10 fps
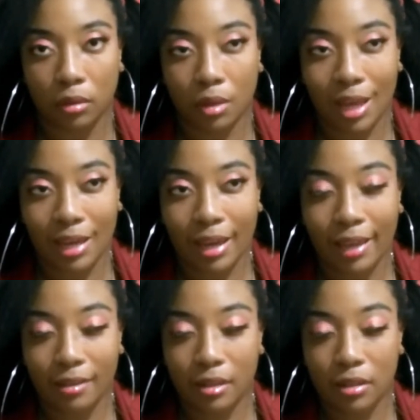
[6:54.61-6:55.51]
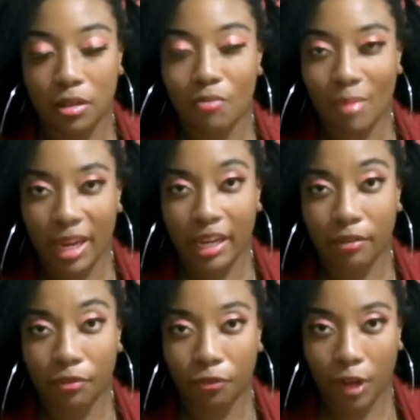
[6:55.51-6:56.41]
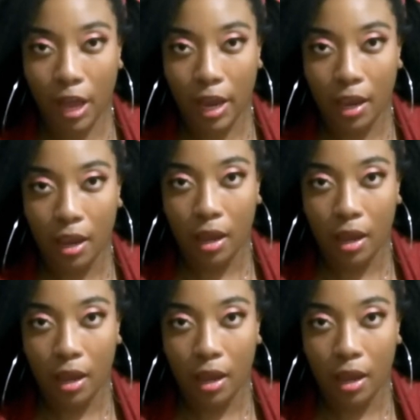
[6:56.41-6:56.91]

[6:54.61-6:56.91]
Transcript: Like, as in to make it fly.